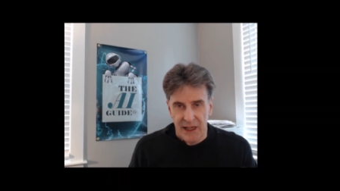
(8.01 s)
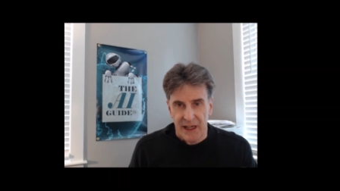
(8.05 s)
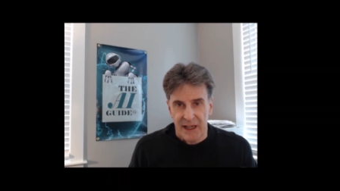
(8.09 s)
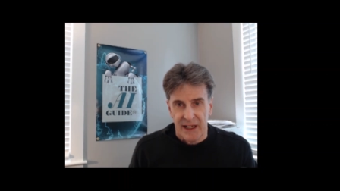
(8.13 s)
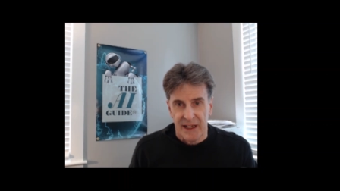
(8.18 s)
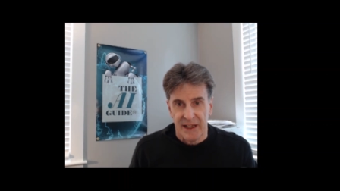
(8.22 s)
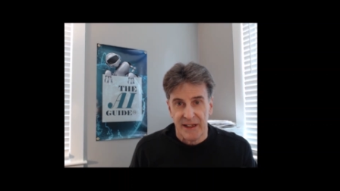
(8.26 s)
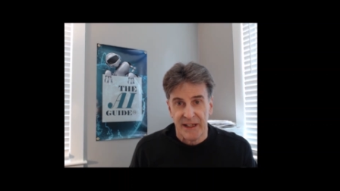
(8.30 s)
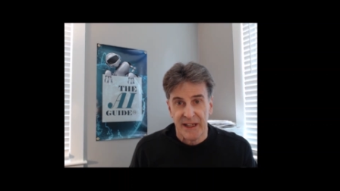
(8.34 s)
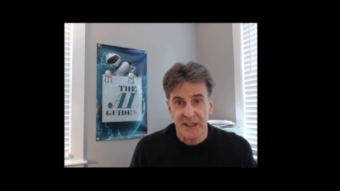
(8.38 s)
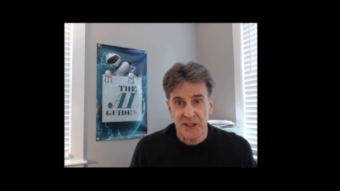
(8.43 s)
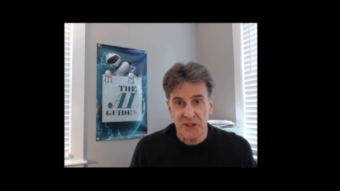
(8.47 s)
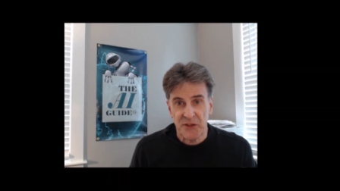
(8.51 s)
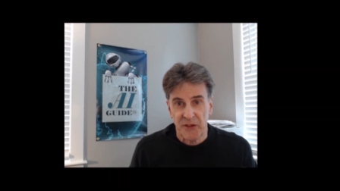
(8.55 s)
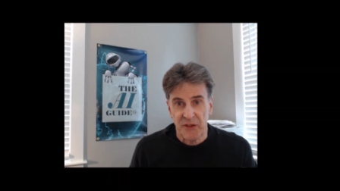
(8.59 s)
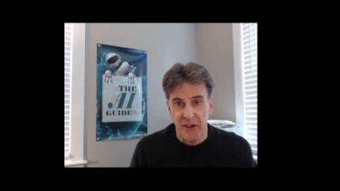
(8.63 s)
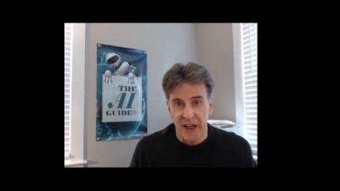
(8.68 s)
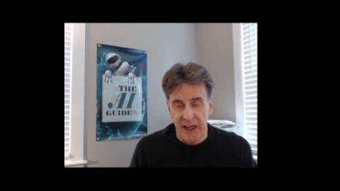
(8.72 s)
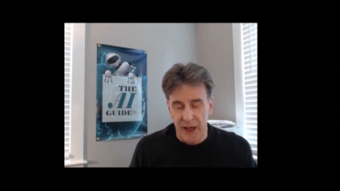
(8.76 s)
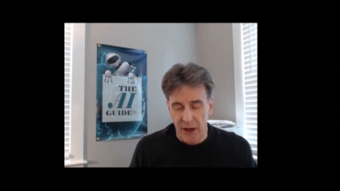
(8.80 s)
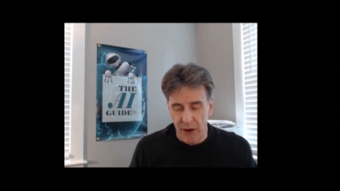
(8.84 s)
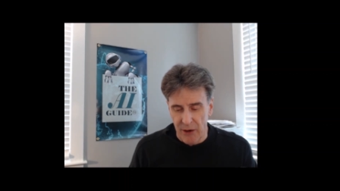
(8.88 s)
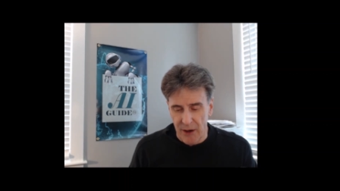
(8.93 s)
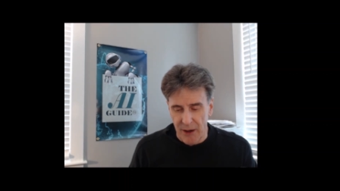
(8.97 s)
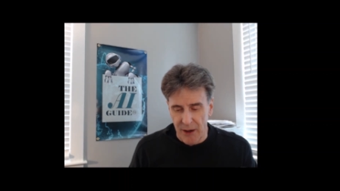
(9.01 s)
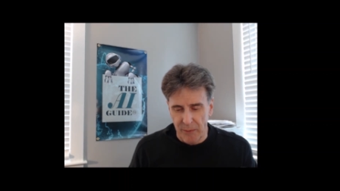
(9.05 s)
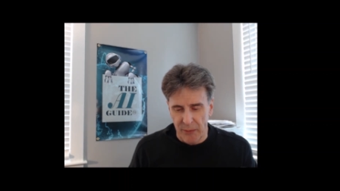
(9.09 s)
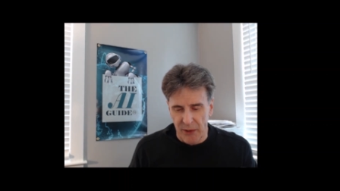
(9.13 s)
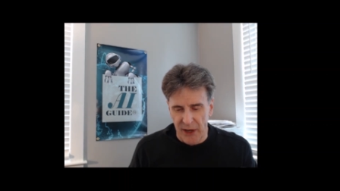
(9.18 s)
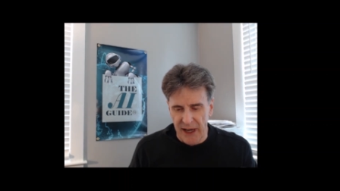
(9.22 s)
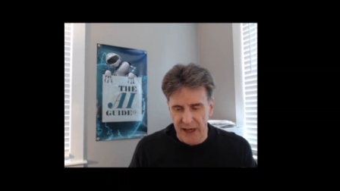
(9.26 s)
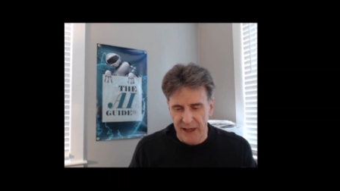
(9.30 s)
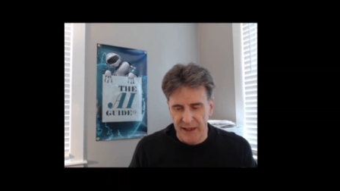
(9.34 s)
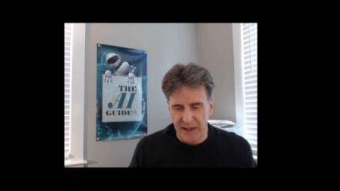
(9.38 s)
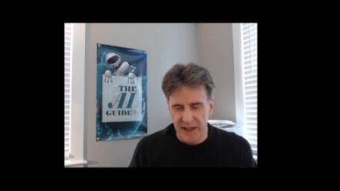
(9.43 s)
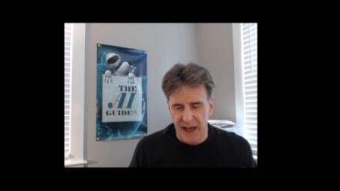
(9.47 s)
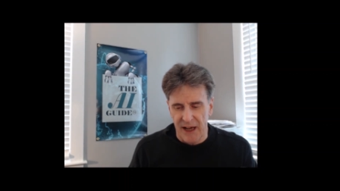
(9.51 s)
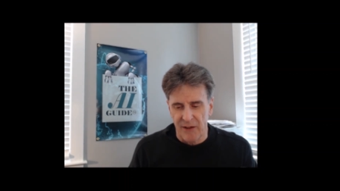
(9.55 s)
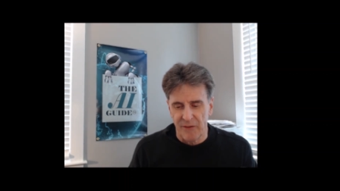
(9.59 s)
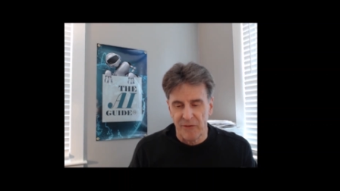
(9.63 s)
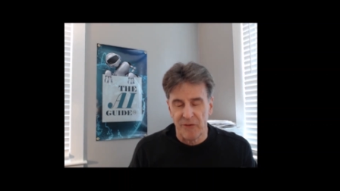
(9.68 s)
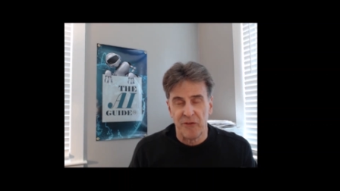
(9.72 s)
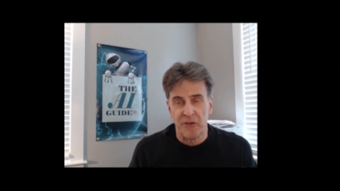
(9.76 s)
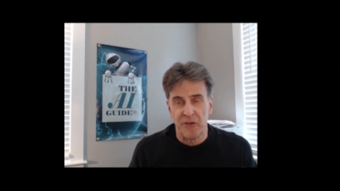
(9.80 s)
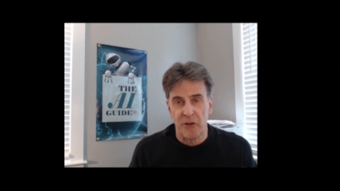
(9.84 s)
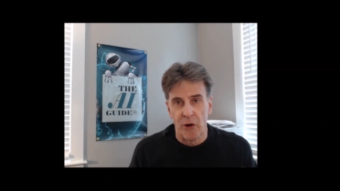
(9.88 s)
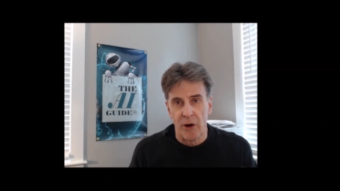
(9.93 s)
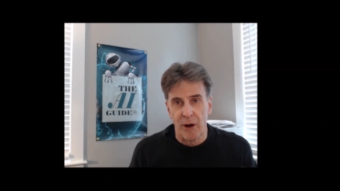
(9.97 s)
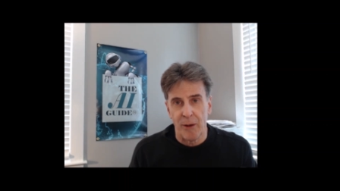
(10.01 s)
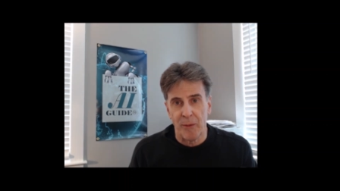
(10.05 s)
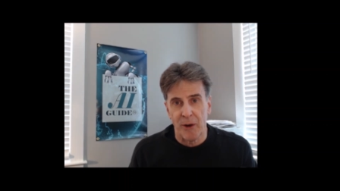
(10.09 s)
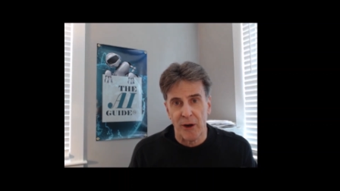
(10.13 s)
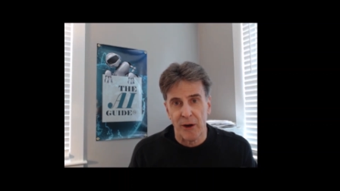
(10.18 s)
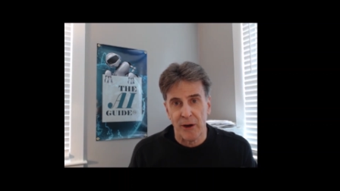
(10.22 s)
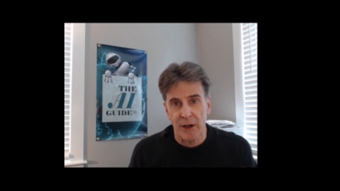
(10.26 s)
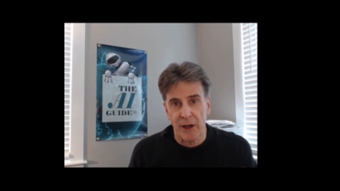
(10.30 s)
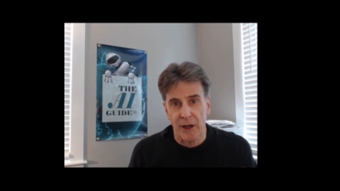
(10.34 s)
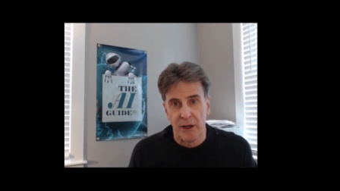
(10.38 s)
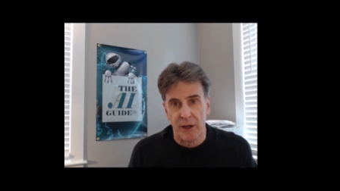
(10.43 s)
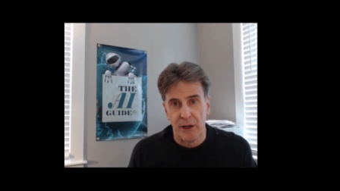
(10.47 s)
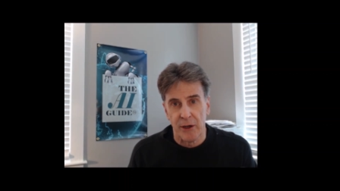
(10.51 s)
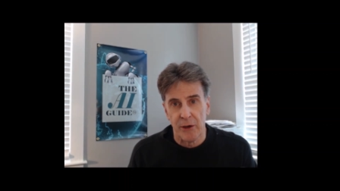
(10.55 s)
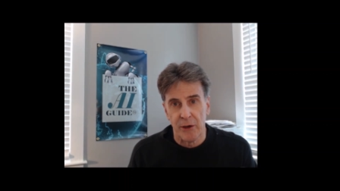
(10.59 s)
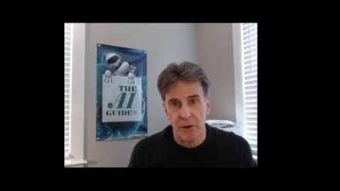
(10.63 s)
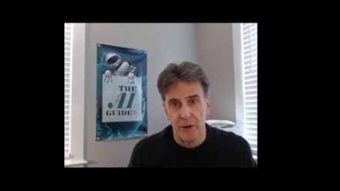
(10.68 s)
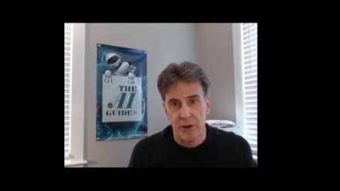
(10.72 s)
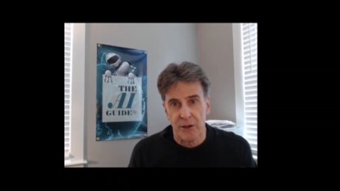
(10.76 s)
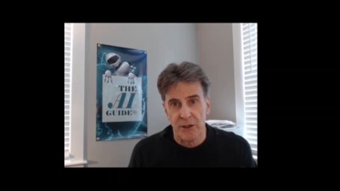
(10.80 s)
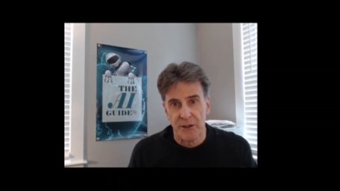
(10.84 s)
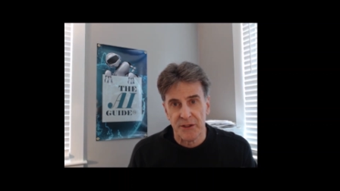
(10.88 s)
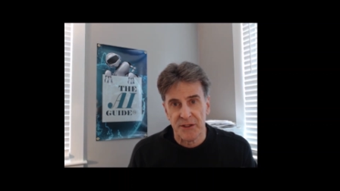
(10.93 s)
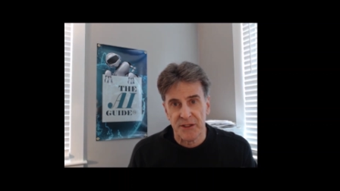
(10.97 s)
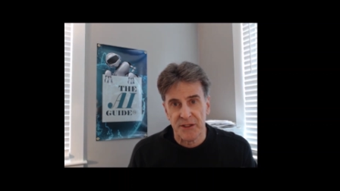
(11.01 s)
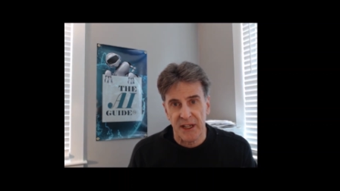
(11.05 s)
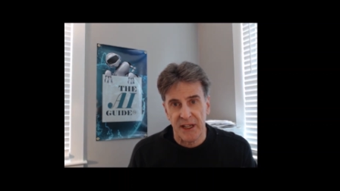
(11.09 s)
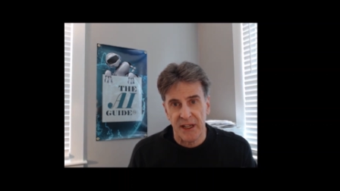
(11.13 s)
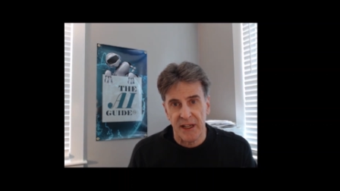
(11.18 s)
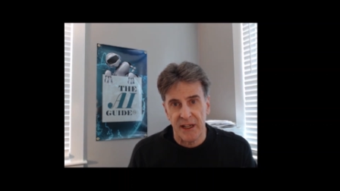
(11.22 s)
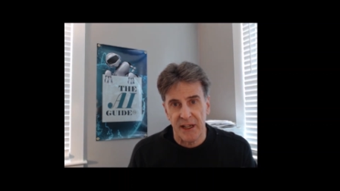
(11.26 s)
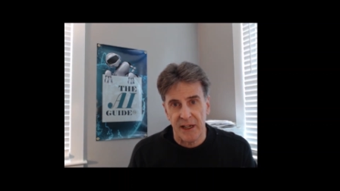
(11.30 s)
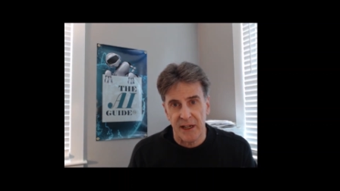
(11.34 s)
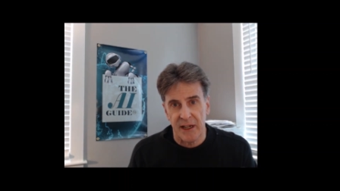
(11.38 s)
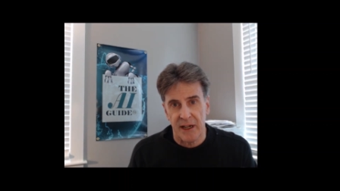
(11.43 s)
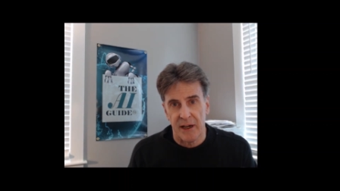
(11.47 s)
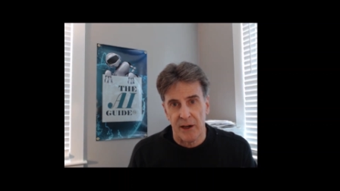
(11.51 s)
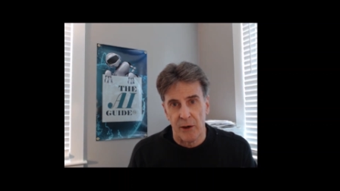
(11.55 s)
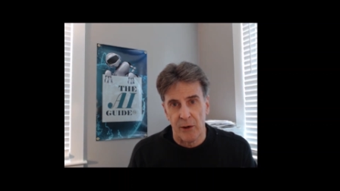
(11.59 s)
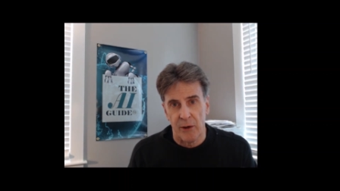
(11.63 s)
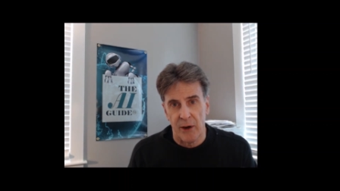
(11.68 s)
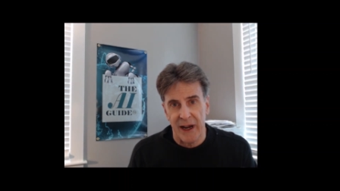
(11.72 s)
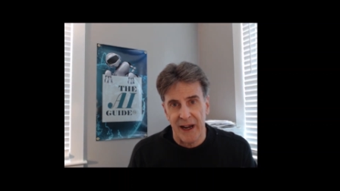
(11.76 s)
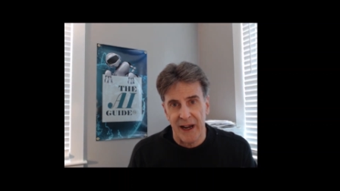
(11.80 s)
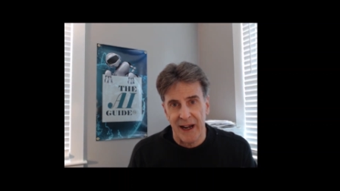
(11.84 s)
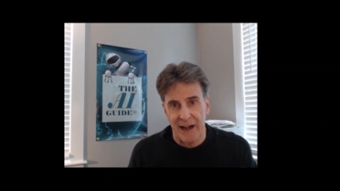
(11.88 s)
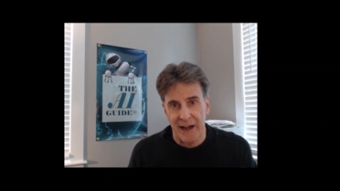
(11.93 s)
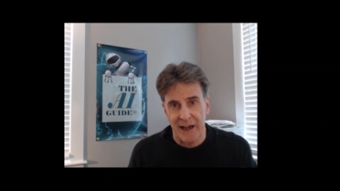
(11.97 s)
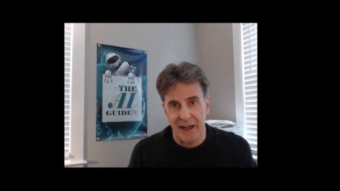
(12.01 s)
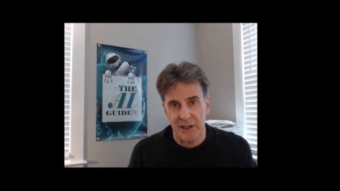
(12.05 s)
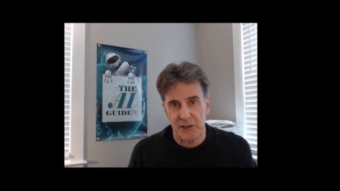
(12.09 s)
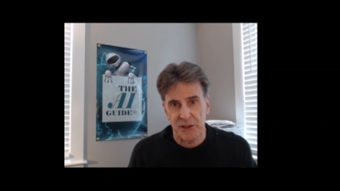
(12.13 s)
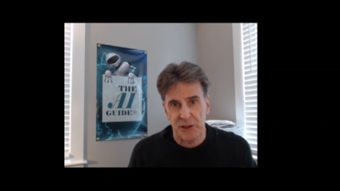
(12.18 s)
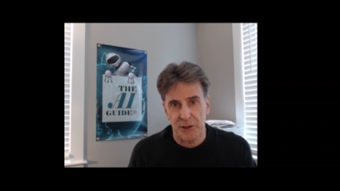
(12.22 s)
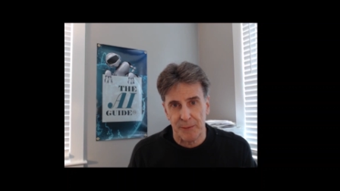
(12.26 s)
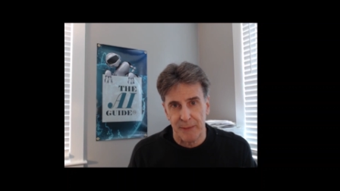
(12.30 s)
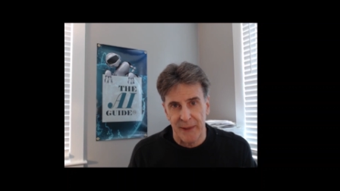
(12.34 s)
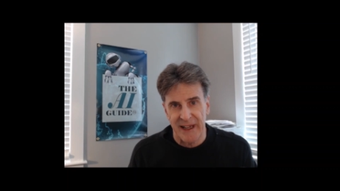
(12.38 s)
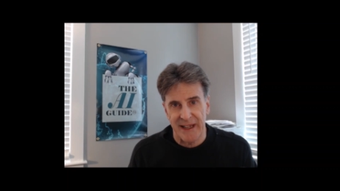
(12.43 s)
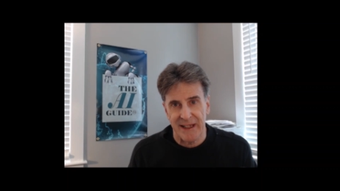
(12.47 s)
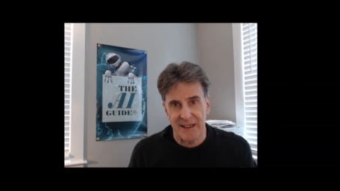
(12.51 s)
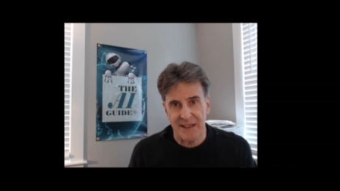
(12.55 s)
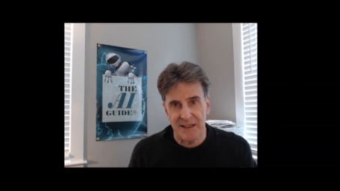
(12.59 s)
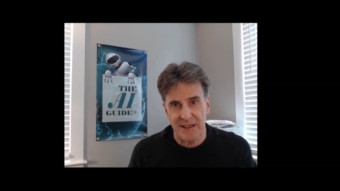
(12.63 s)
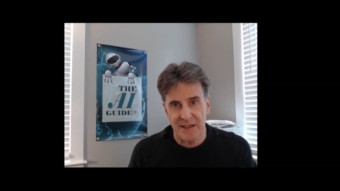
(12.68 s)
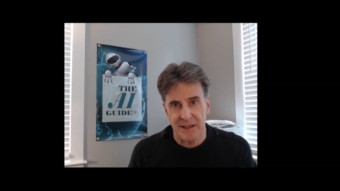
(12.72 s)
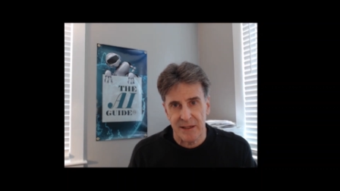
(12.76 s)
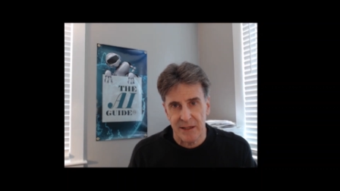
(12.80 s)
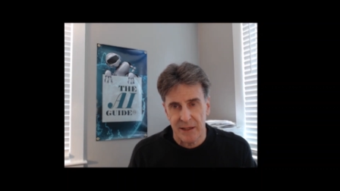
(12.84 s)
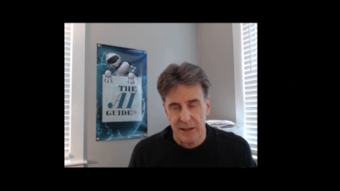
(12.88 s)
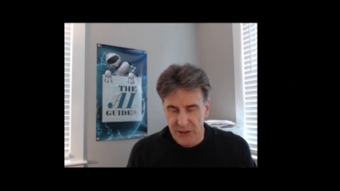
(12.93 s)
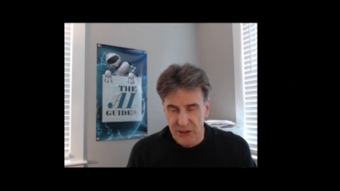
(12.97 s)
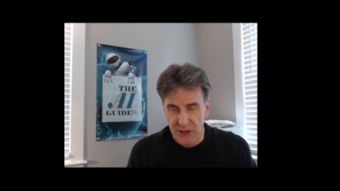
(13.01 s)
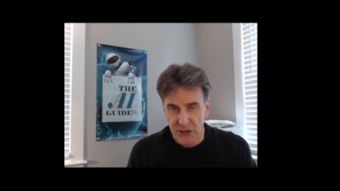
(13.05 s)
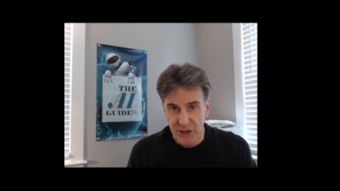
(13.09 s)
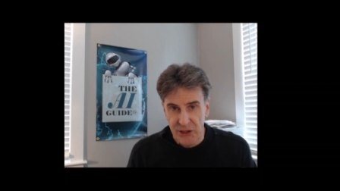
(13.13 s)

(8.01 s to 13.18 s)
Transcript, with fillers: In this video, I break down former Google CEO Eric Schmidt's